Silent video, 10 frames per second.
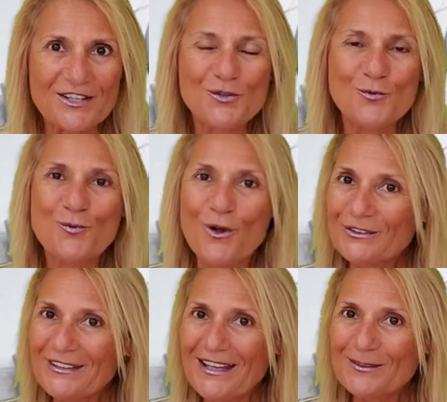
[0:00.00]
you
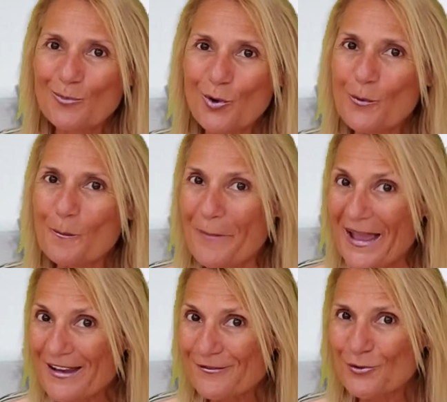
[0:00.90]
won't get more
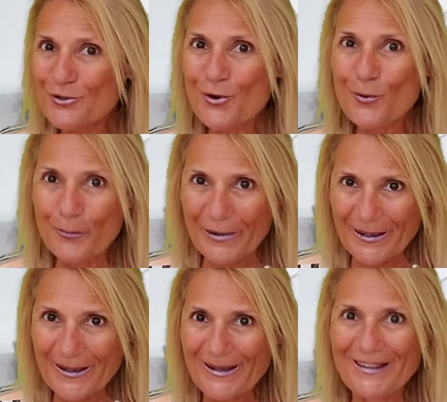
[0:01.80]
bang for your
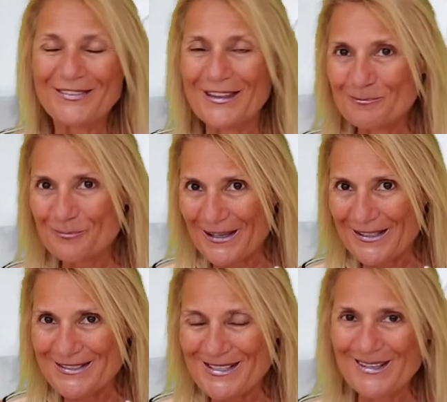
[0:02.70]
buck than
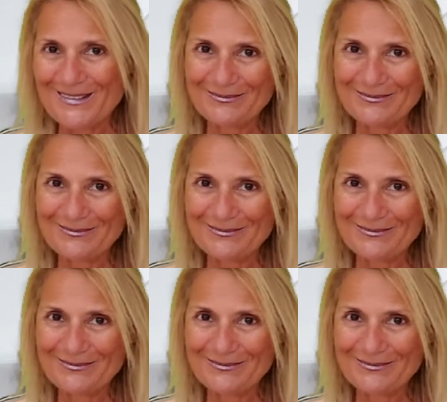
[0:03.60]
painting.